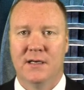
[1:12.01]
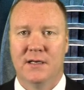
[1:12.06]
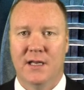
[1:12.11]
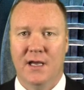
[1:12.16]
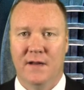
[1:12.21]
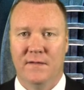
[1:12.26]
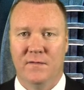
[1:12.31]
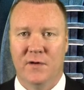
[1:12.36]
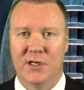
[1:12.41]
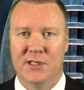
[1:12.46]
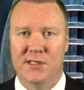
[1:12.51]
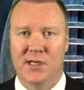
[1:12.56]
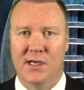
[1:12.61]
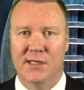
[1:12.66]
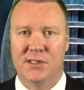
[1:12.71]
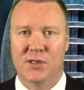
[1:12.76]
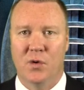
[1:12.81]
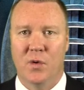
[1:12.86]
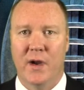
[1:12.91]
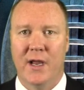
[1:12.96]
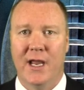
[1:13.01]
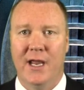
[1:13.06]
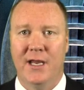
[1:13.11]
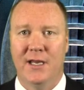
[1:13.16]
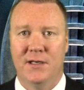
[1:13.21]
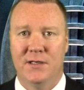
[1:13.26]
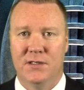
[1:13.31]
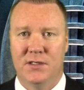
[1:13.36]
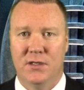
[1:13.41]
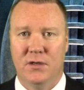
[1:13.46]
Denver's also
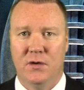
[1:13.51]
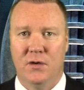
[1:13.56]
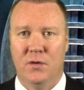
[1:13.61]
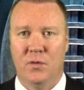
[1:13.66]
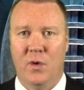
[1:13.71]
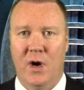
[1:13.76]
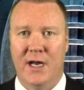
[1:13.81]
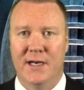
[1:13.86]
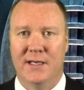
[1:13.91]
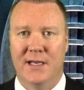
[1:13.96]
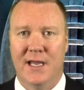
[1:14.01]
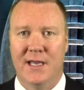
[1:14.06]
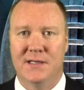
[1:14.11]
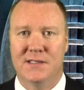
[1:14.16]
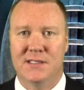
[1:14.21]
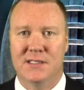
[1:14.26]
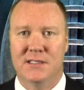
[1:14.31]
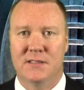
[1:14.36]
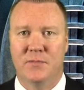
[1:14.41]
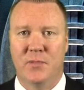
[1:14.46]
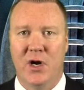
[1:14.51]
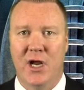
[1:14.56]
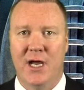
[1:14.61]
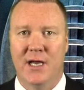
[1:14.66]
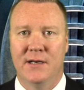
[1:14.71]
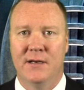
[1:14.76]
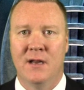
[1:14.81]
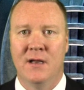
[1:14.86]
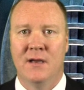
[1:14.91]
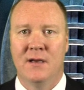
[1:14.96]
8-2-1 against the
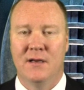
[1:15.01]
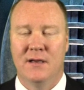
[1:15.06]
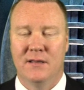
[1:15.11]
spread